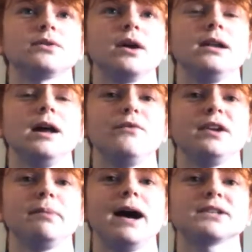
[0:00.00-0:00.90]
do a
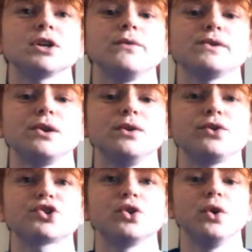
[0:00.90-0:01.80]
lovely pass over to
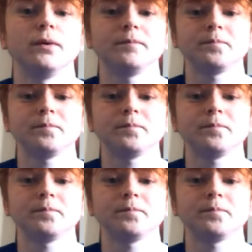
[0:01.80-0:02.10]
Luke Shaw.